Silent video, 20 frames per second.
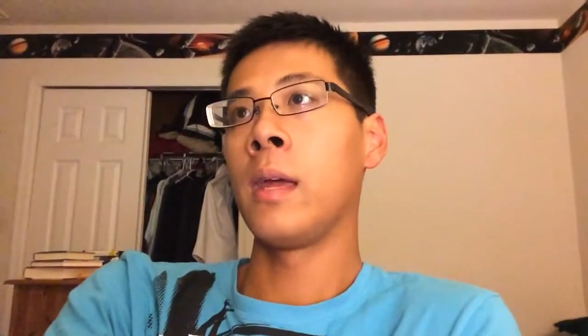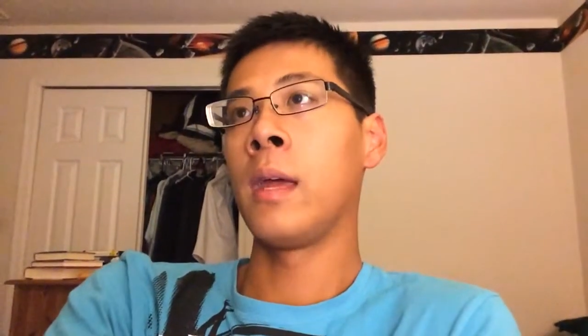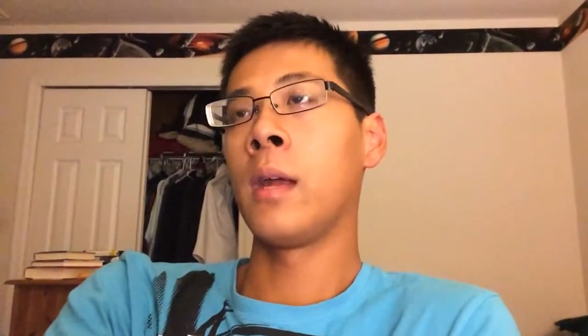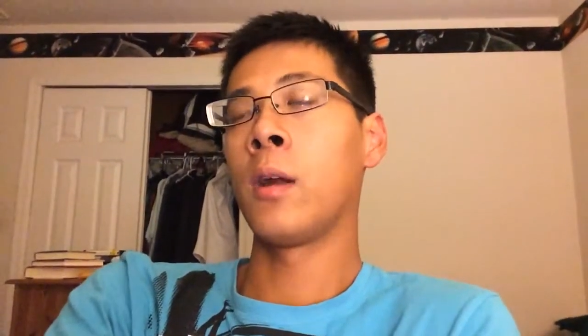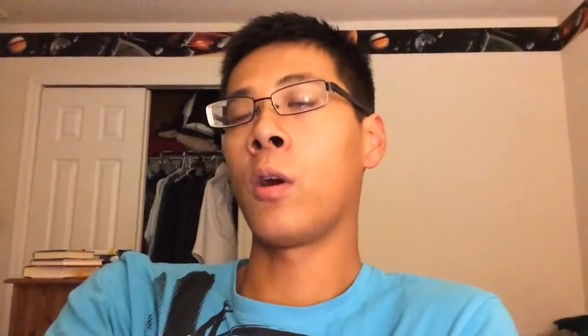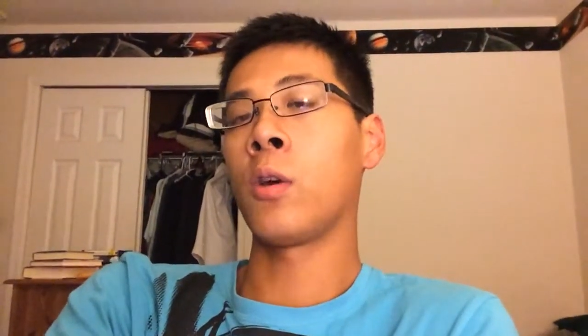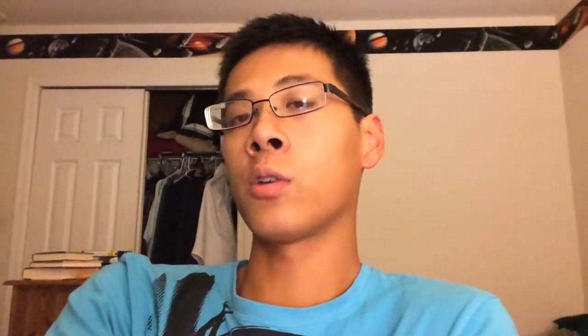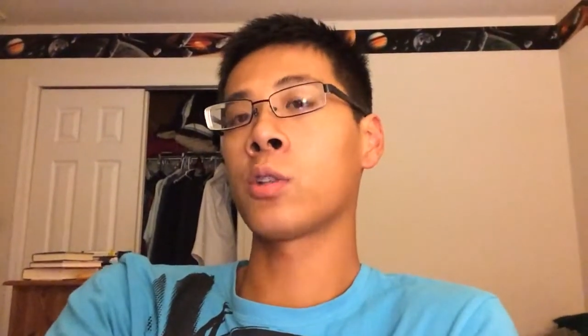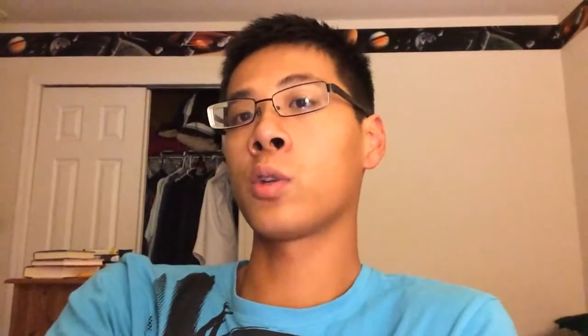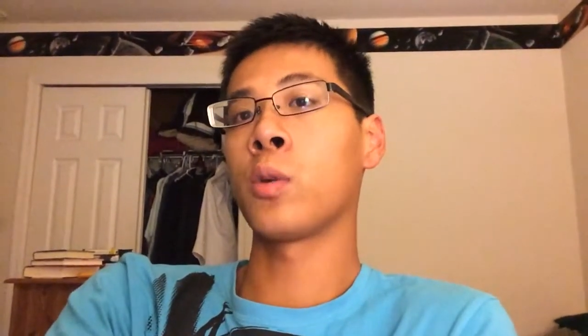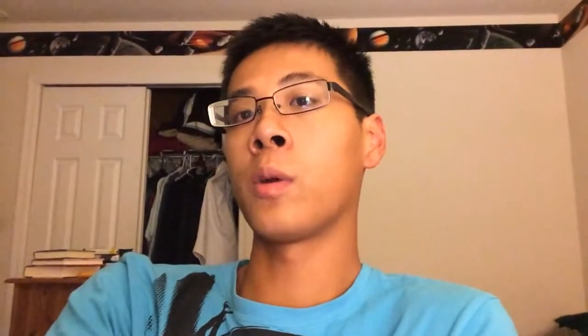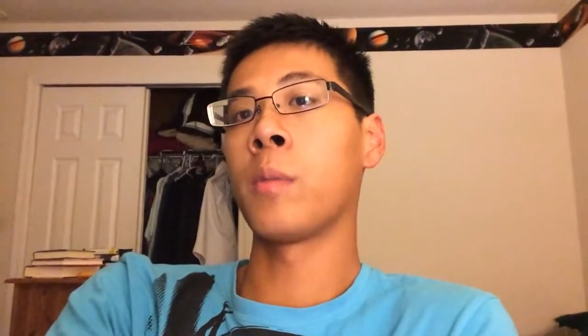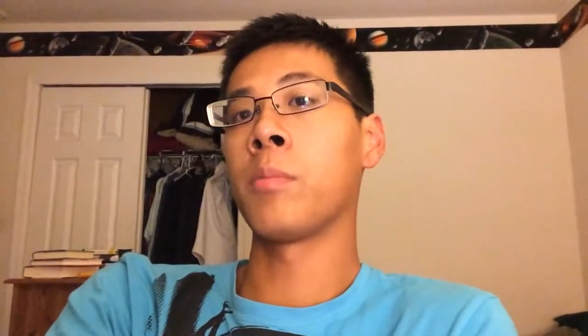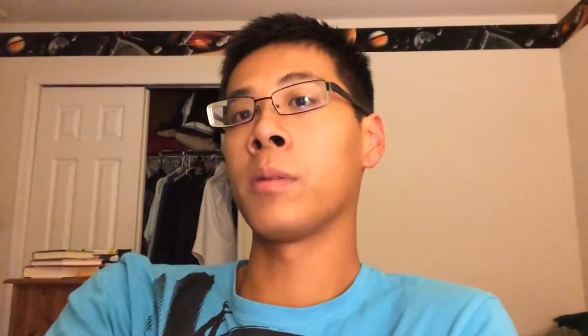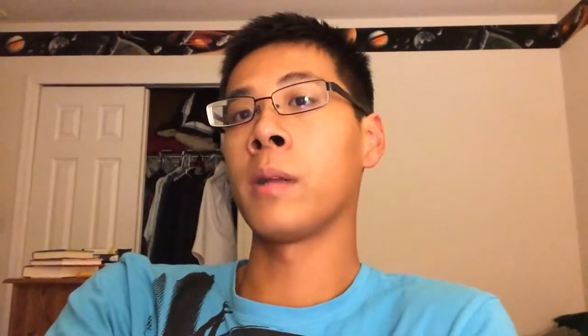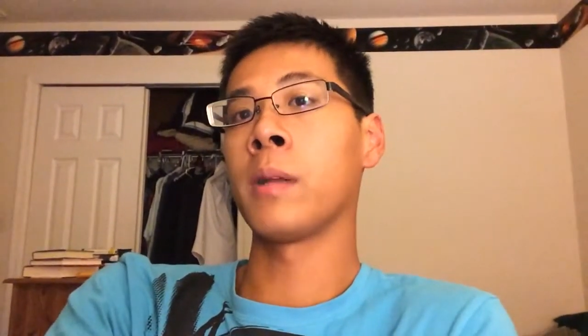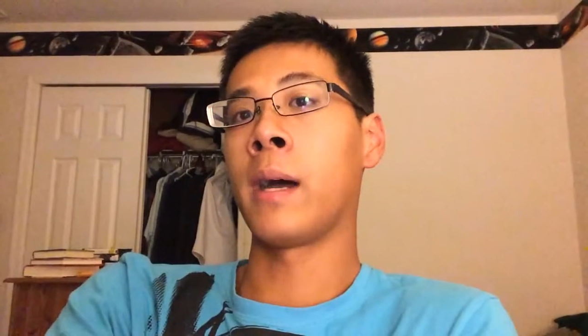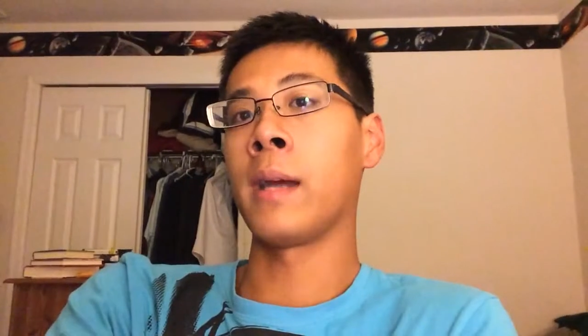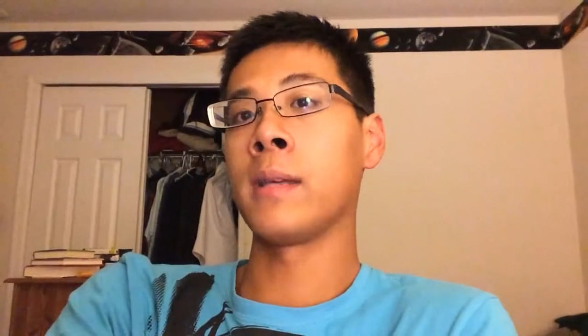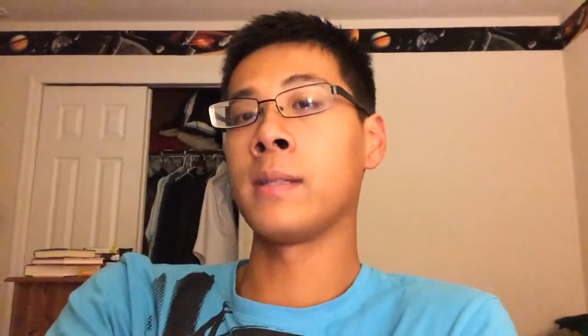It also
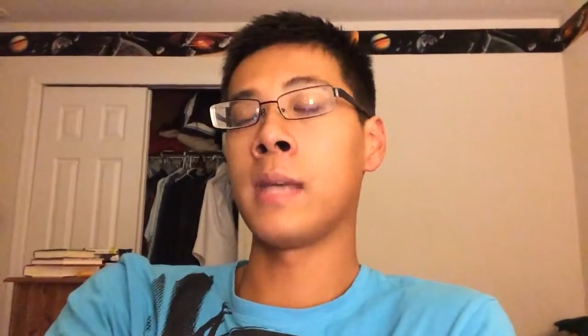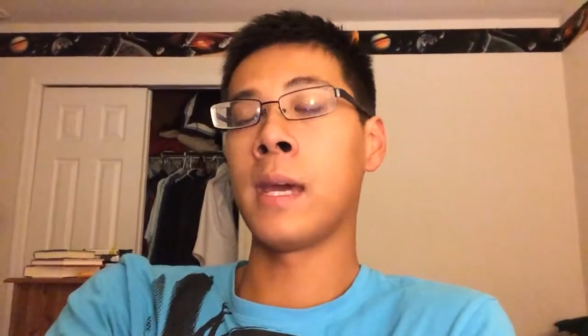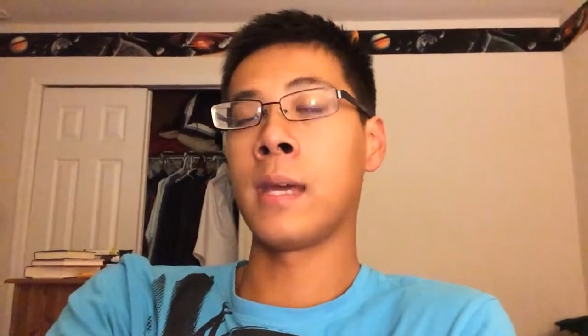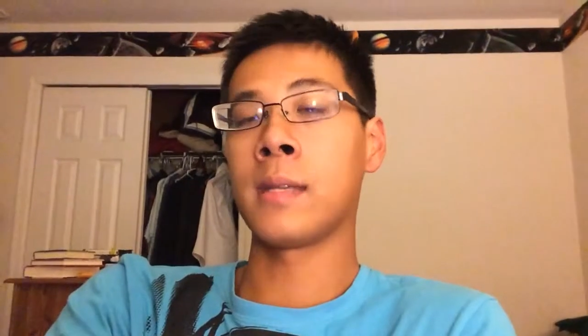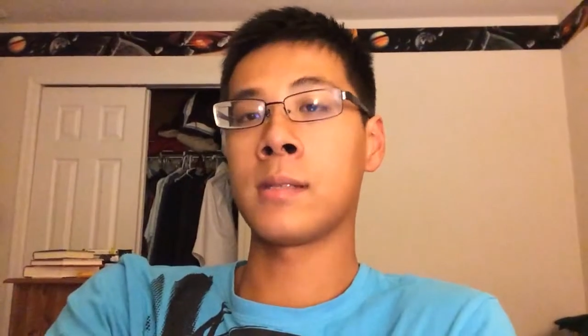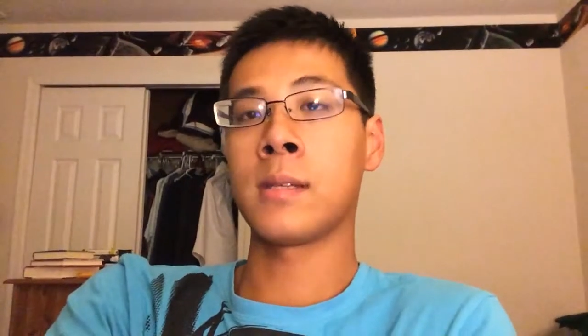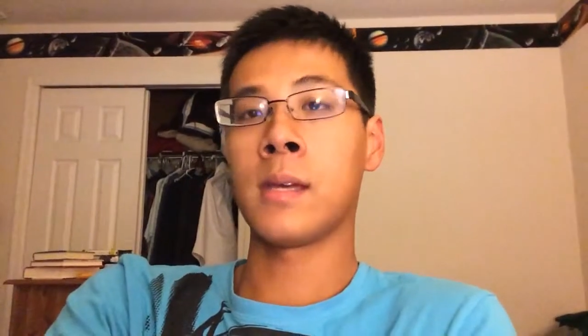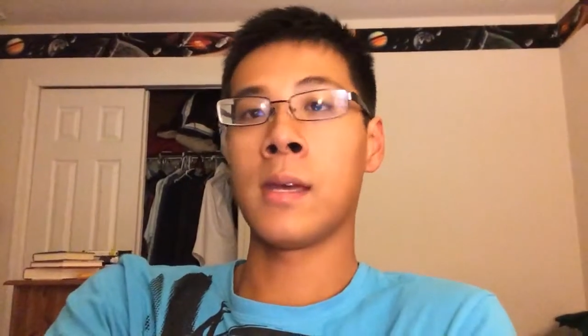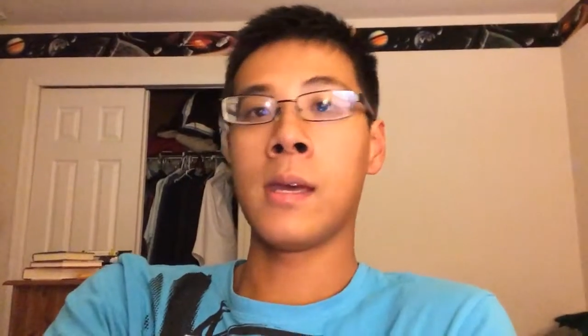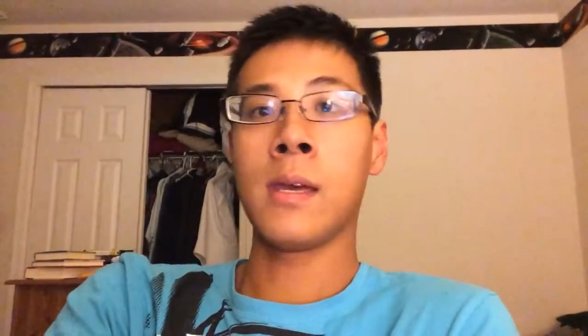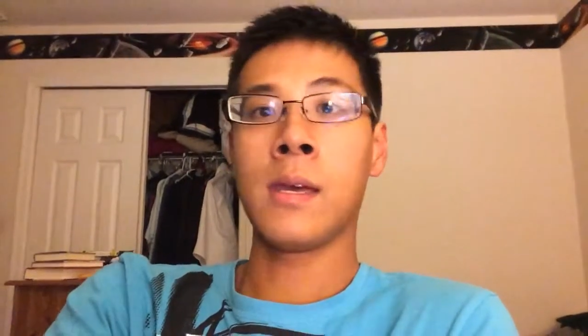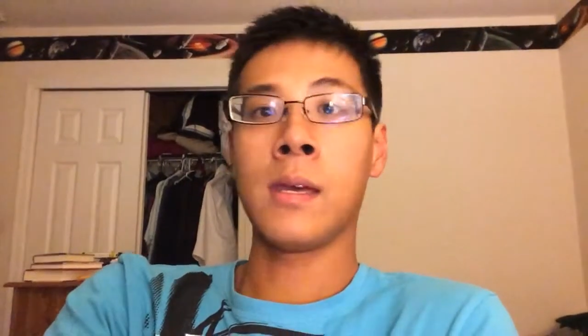implies that